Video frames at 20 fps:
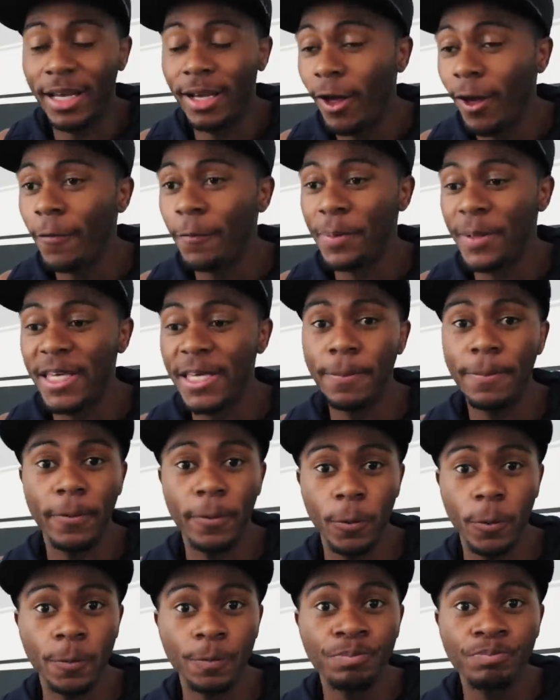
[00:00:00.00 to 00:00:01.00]
A lot of
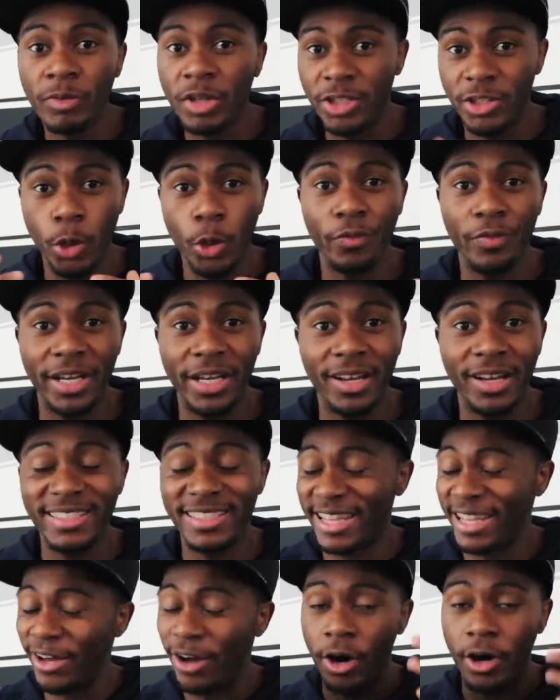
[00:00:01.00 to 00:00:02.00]
people don't
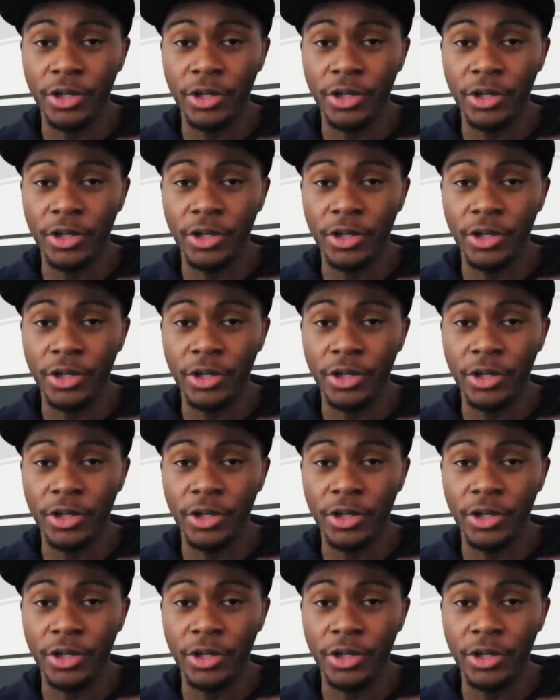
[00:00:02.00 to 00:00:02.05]
realize that they're